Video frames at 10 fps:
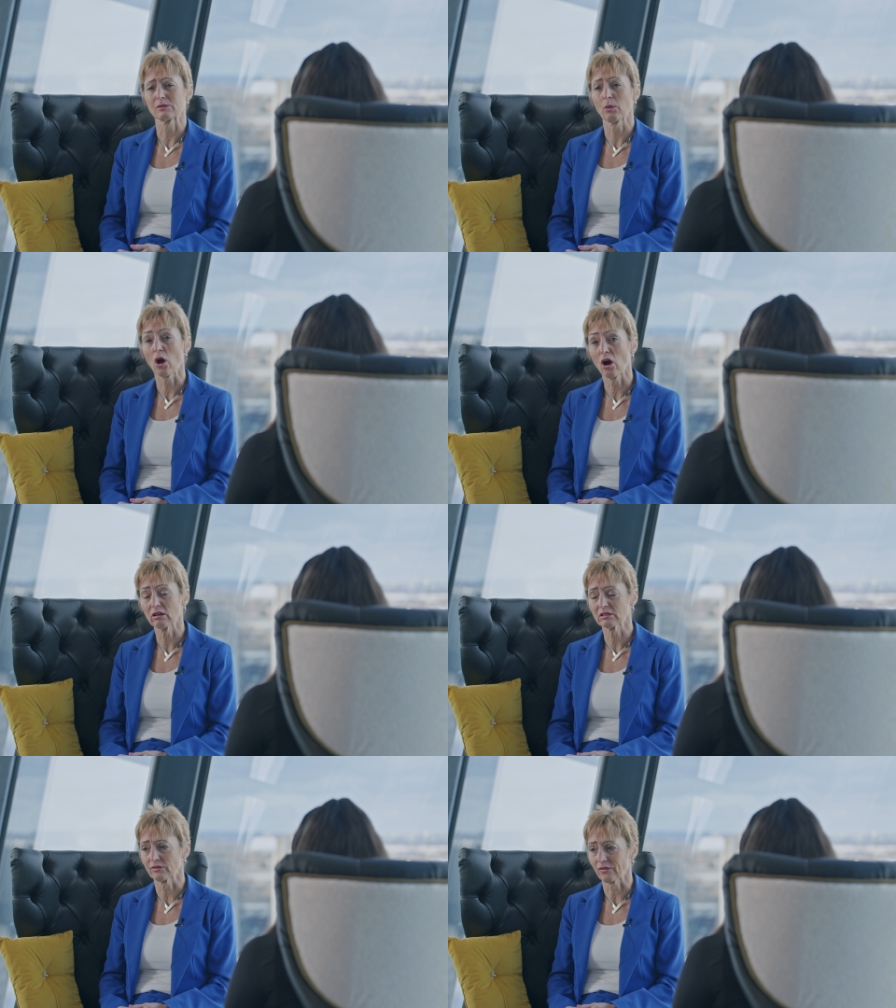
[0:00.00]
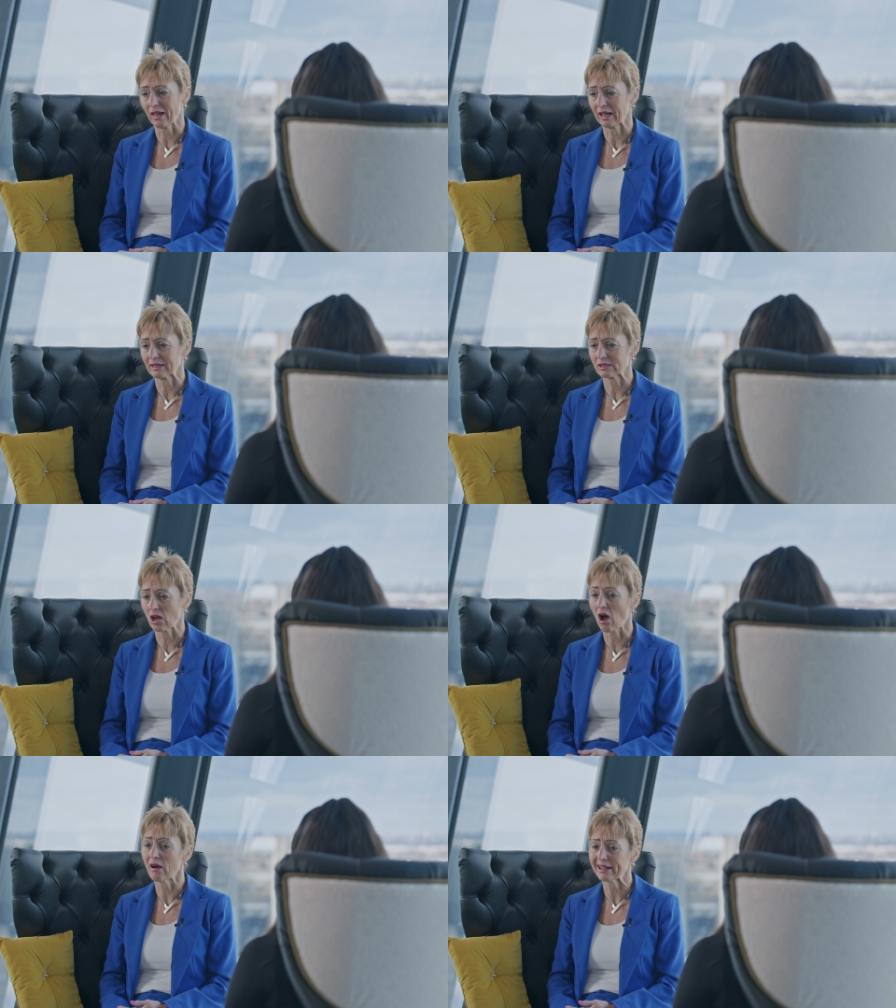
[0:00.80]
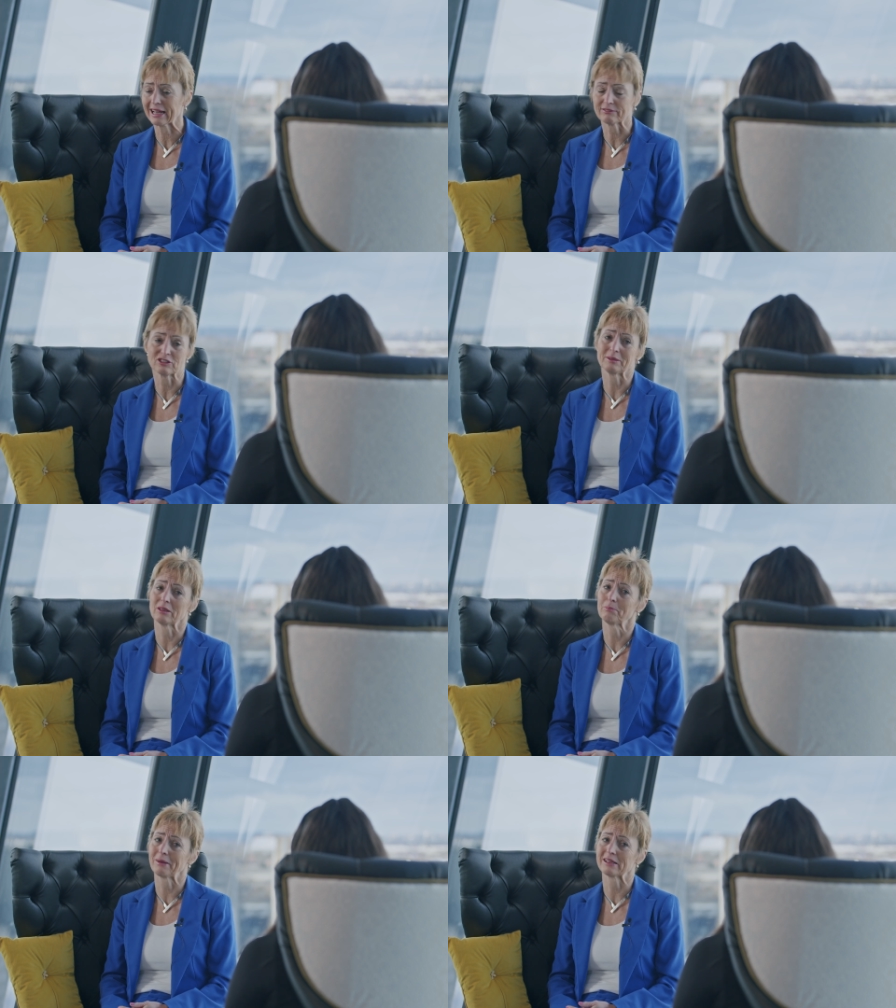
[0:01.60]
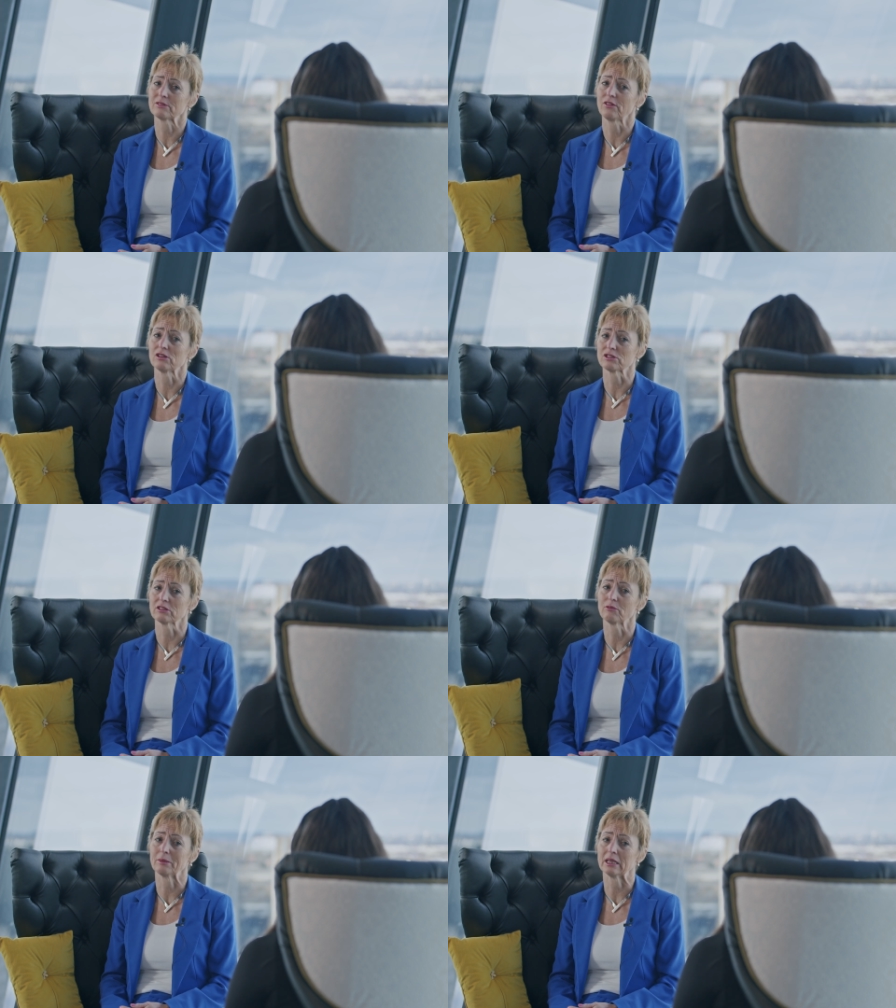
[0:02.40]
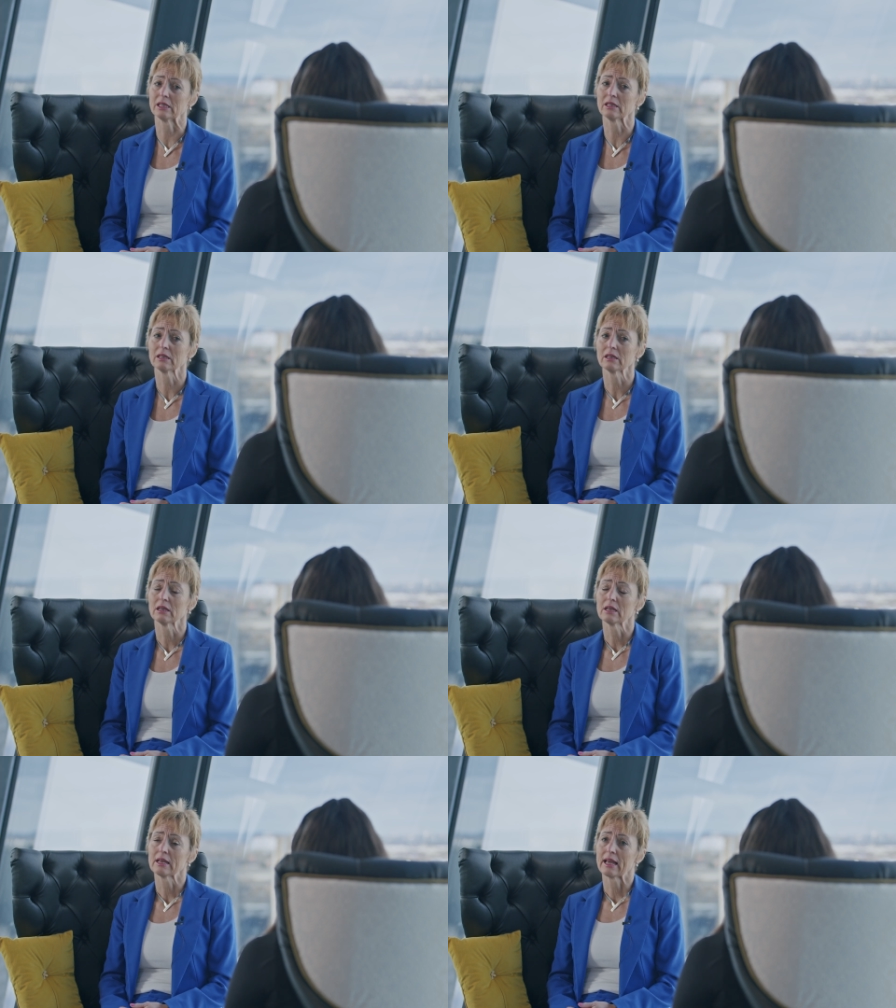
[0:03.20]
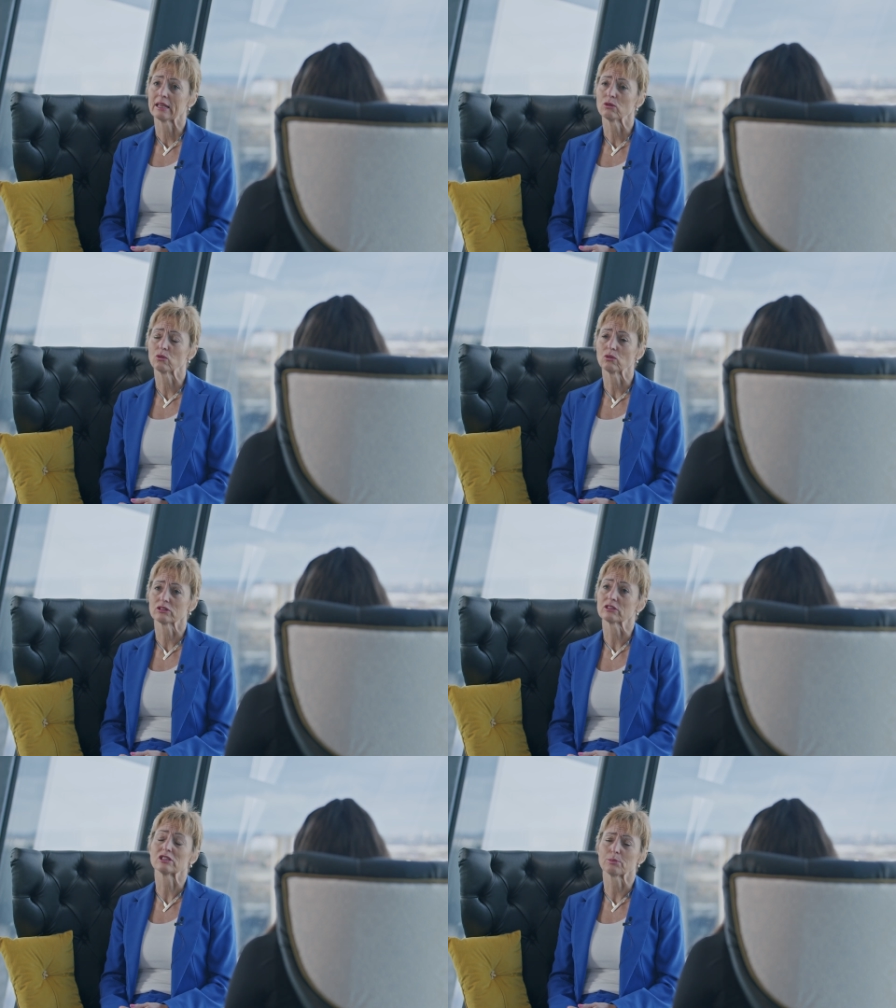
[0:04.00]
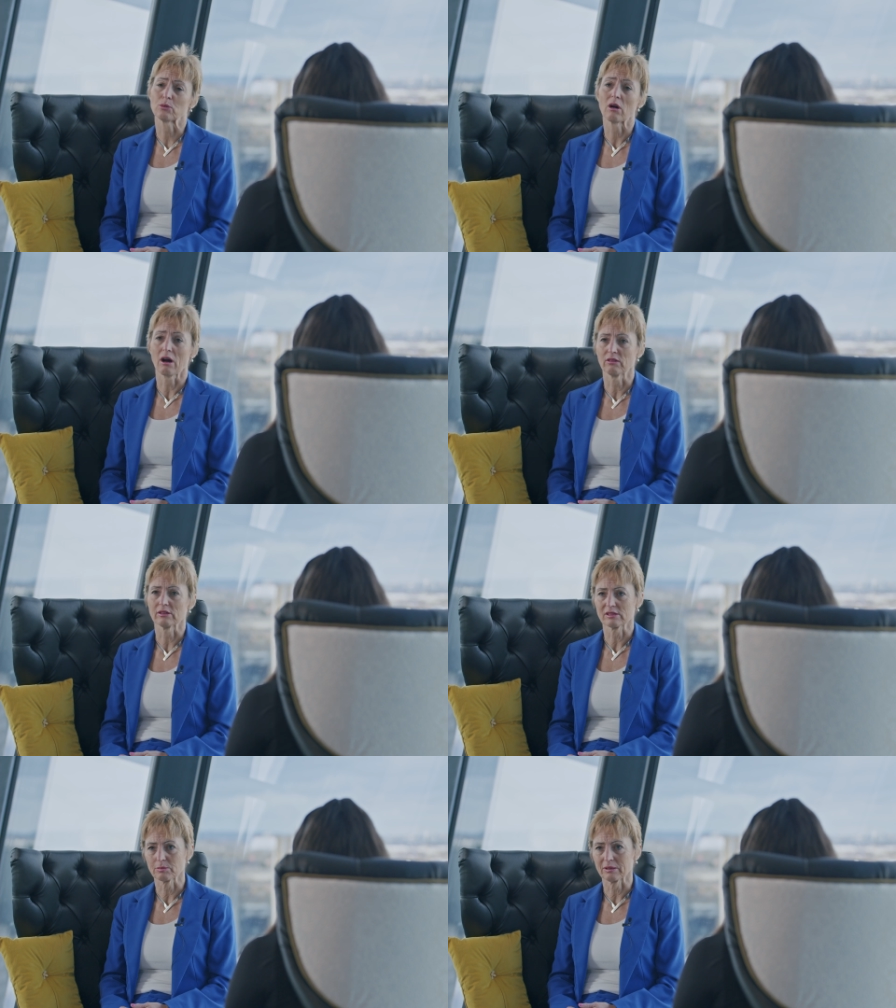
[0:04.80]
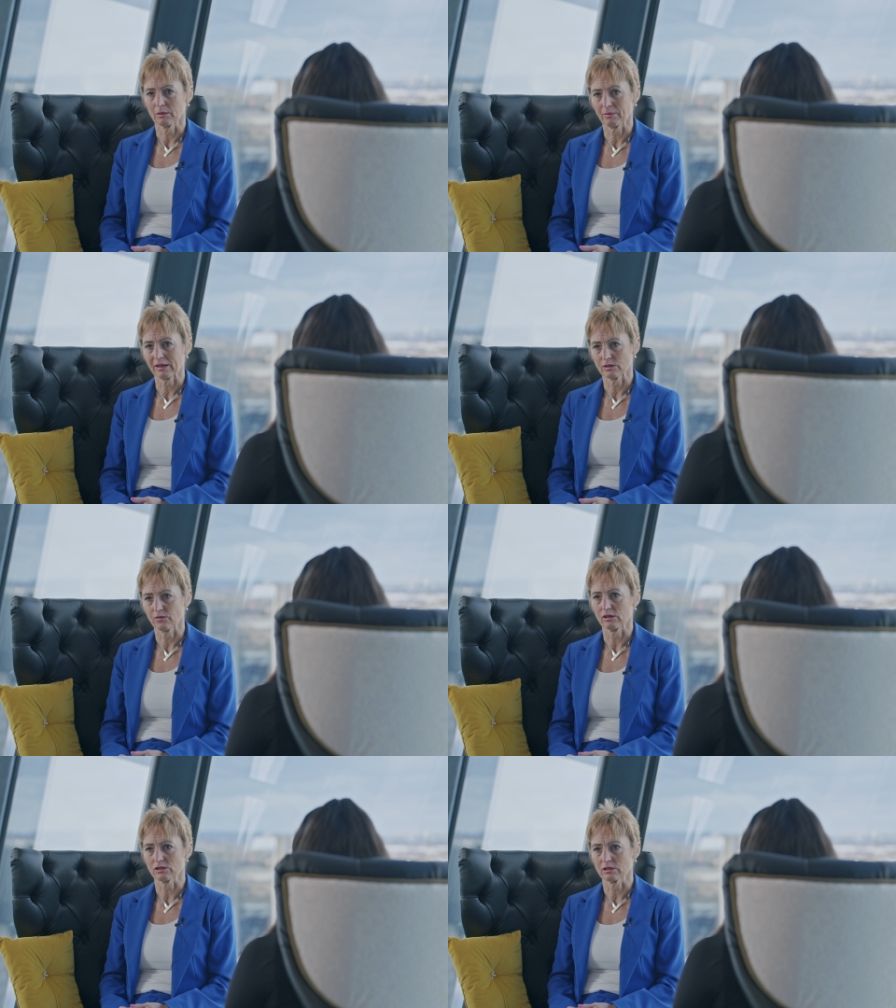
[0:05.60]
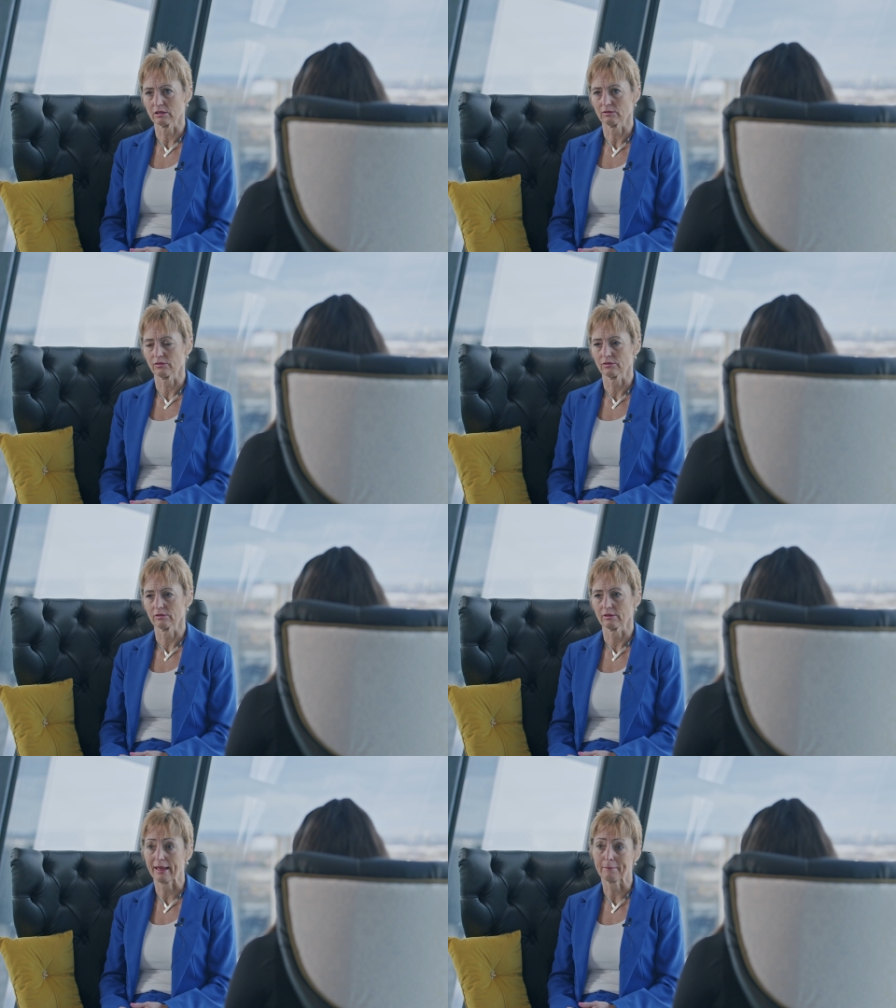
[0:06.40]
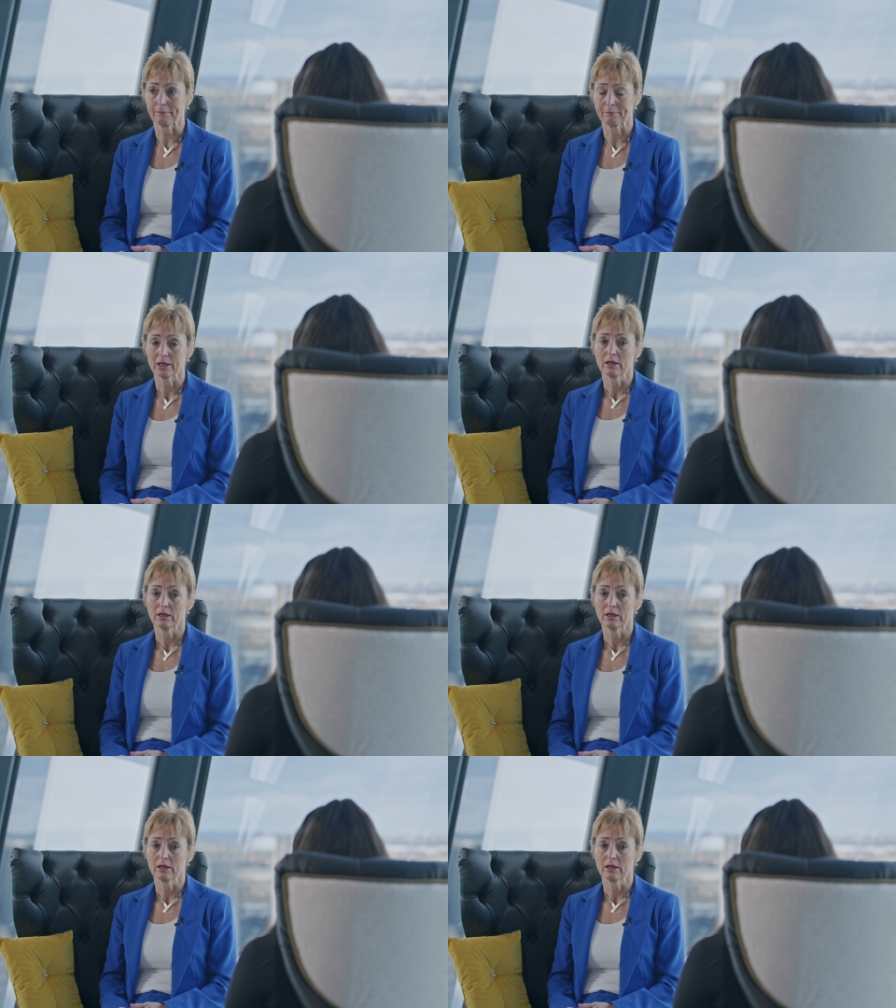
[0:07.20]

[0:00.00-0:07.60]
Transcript: as part of that, I have to be the best version of me in order to support others to be the best version of them.